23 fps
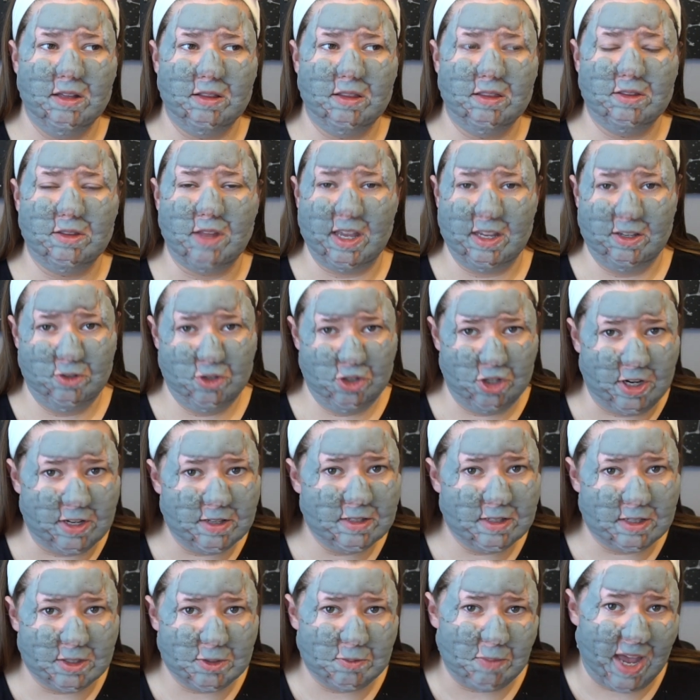like,
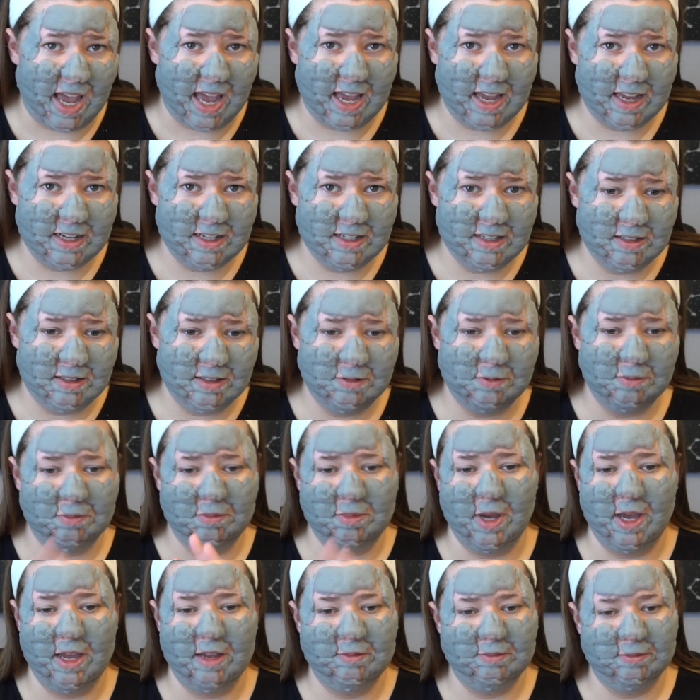just as bad,
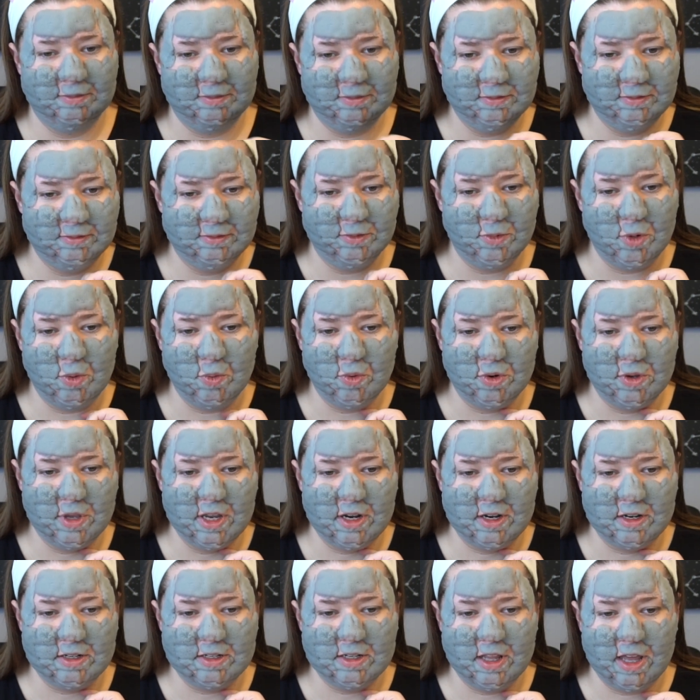but we won't
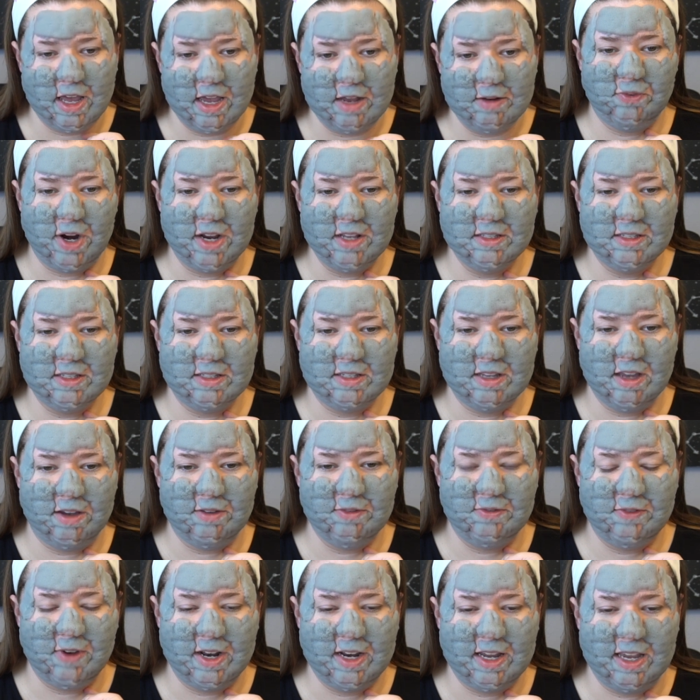get into that. Friends is not
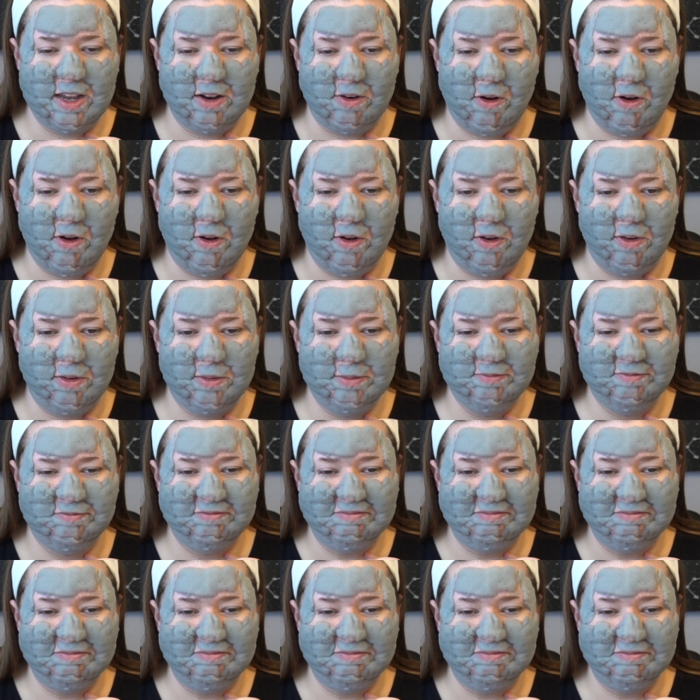funny at all.